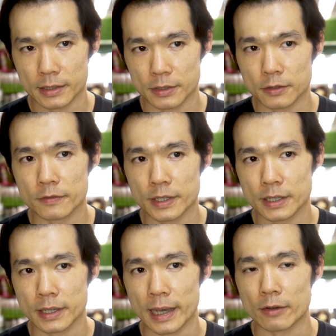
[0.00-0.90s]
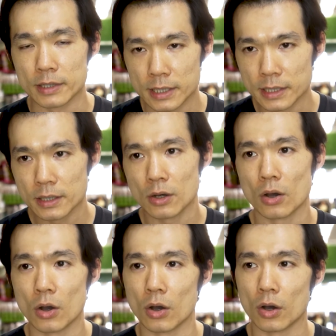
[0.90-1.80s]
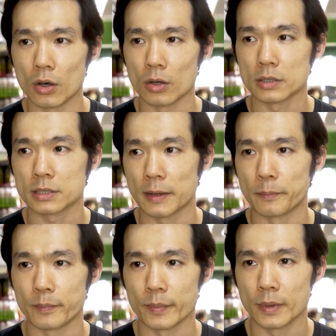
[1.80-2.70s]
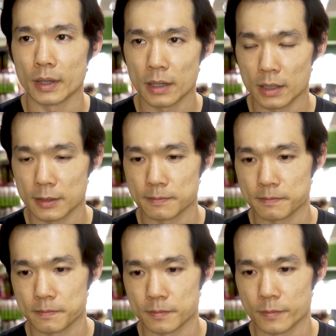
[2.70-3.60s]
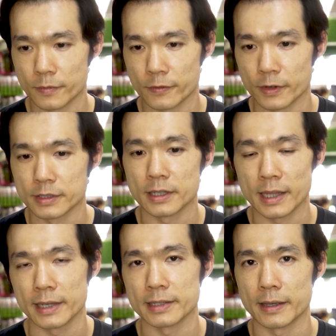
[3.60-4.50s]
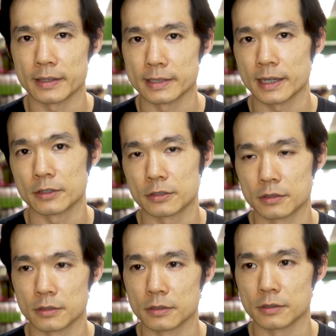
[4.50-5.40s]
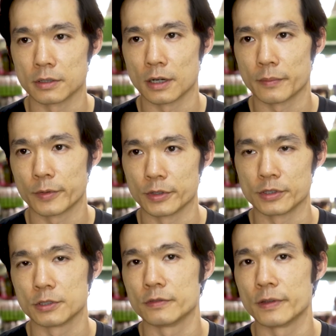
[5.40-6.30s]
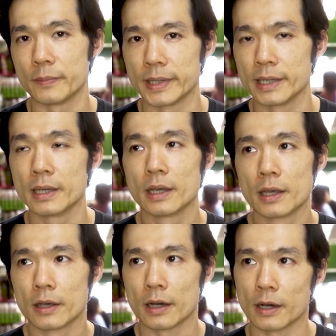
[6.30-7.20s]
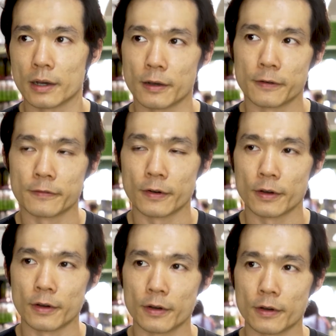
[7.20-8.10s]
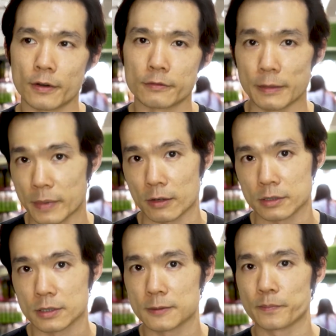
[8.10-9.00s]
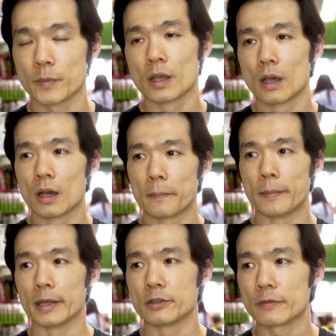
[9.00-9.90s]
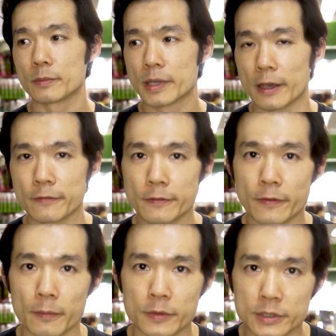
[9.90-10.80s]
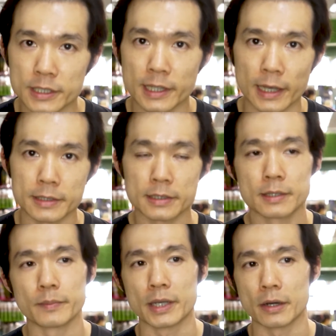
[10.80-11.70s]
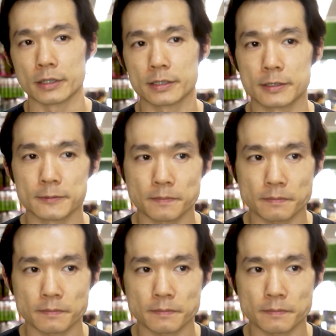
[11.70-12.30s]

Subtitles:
UV LED, or some fluorescent light that designed to produce UVB for reptiles. But you have to be careful from using that because